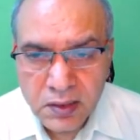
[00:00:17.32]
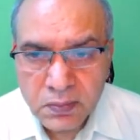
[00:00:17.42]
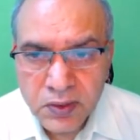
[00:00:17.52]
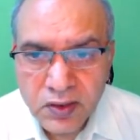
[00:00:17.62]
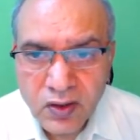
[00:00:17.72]

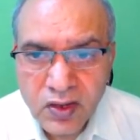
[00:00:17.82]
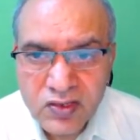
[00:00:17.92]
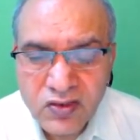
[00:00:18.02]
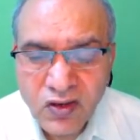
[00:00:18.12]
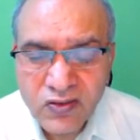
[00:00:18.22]
because
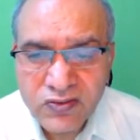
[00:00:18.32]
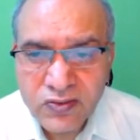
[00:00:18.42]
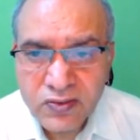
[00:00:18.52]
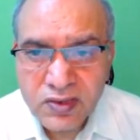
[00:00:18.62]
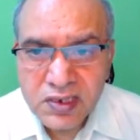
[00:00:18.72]
of
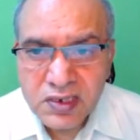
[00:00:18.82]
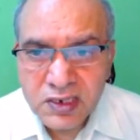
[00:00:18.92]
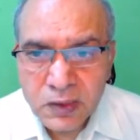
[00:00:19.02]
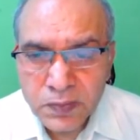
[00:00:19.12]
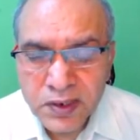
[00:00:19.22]

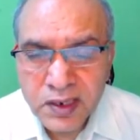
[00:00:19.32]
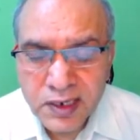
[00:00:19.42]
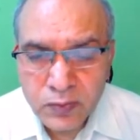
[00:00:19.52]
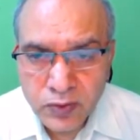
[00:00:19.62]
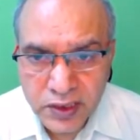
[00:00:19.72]
triple
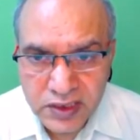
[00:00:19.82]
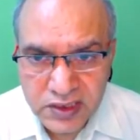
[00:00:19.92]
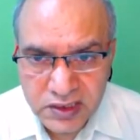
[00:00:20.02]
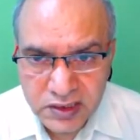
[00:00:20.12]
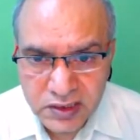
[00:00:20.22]

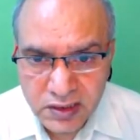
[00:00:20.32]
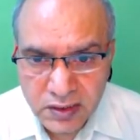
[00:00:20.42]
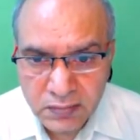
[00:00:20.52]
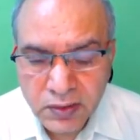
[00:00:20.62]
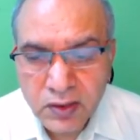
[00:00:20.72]
harmonics,
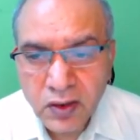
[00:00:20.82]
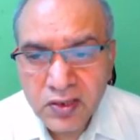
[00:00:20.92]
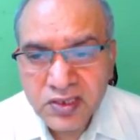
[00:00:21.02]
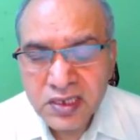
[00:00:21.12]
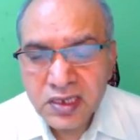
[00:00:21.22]

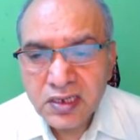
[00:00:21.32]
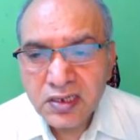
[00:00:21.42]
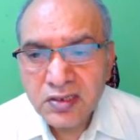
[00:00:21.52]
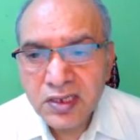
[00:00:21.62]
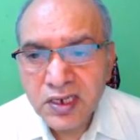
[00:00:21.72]
because
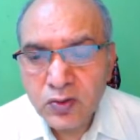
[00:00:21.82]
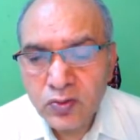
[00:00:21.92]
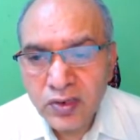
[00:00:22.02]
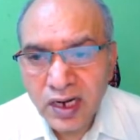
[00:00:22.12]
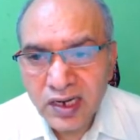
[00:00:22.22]
they do
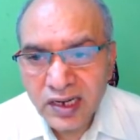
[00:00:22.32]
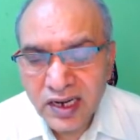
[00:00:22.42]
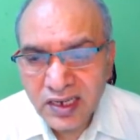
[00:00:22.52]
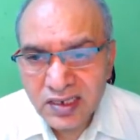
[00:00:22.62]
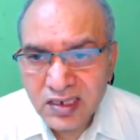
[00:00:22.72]
not
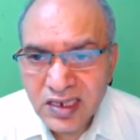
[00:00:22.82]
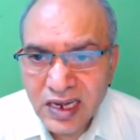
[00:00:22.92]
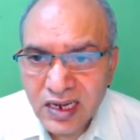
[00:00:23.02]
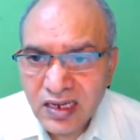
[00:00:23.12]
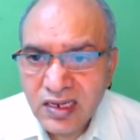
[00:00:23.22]
get
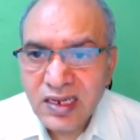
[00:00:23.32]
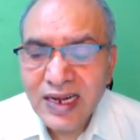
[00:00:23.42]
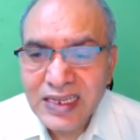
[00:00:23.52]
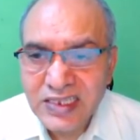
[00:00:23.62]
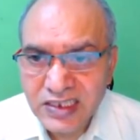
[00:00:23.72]

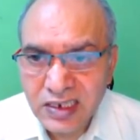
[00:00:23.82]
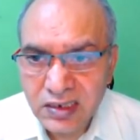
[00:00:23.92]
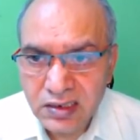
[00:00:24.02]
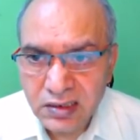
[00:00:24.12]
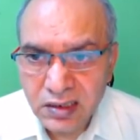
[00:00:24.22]
cancelled.
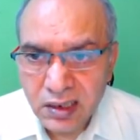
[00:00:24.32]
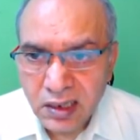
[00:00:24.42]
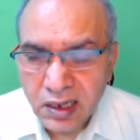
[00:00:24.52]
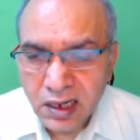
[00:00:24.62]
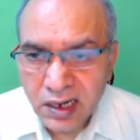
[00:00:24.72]

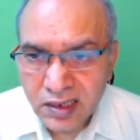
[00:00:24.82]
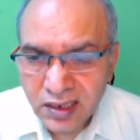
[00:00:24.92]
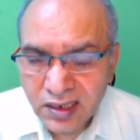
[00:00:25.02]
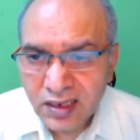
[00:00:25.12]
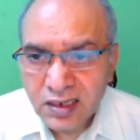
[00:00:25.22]

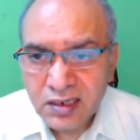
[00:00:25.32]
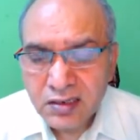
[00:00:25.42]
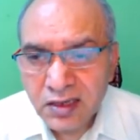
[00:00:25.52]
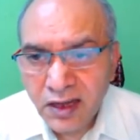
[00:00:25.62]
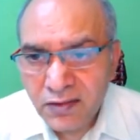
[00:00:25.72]
Rather,
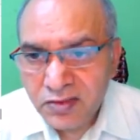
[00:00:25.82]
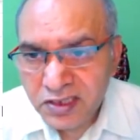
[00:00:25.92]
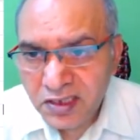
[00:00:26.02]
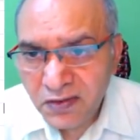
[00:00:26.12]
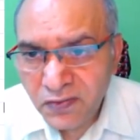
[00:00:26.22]
they have
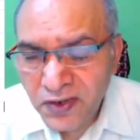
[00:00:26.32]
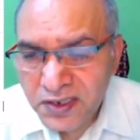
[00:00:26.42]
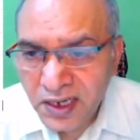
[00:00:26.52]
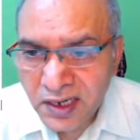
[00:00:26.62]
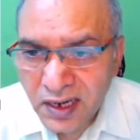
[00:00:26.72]
same phase
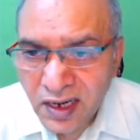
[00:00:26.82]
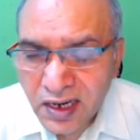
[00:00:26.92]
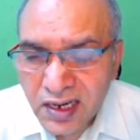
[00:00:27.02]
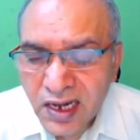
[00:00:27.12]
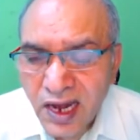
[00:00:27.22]
angle
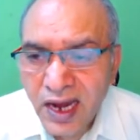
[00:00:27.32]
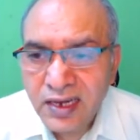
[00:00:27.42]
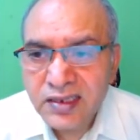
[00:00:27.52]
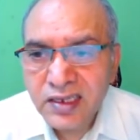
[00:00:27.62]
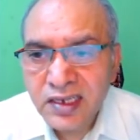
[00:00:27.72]

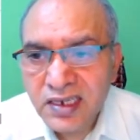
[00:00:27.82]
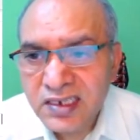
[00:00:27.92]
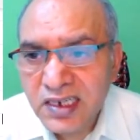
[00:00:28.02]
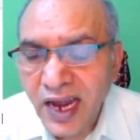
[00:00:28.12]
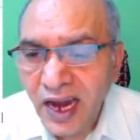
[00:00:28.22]
and they get
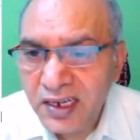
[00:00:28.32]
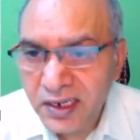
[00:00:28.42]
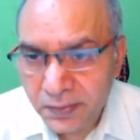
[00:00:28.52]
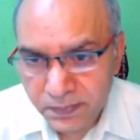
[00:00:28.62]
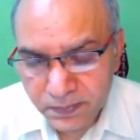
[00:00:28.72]
added up.